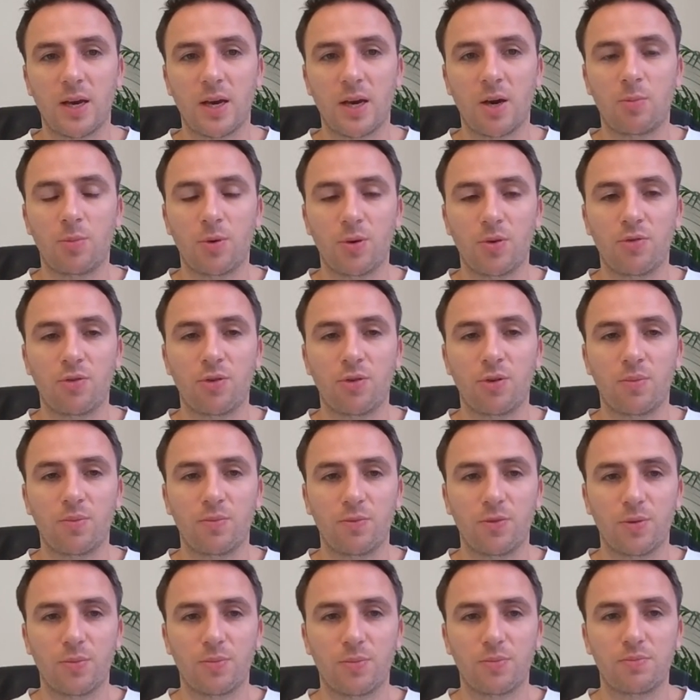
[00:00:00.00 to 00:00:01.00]
output from
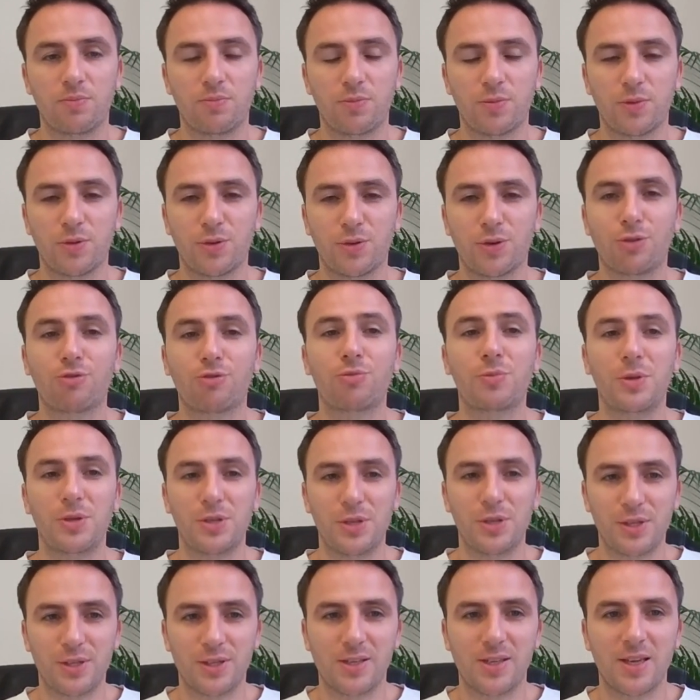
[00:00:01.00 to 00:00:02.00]

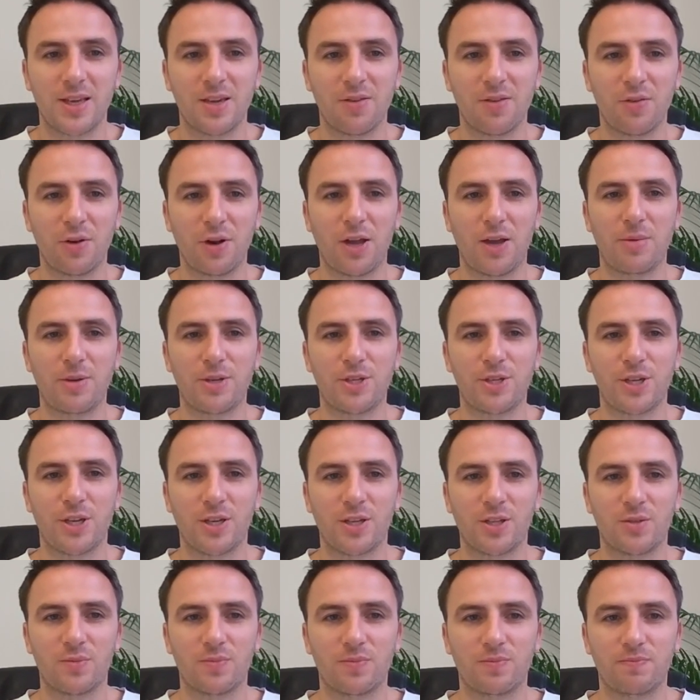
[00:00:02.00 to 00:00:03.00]
contributing to digging for climate
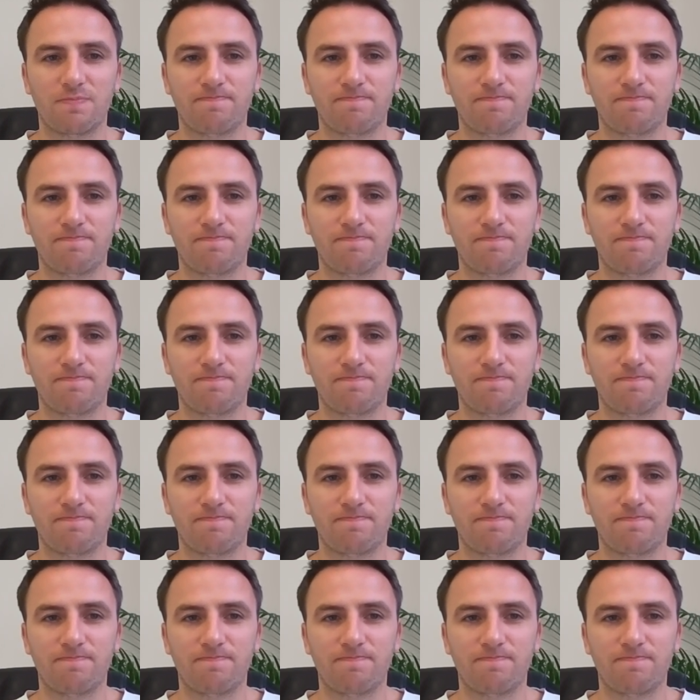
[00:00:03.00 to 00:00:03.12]
change.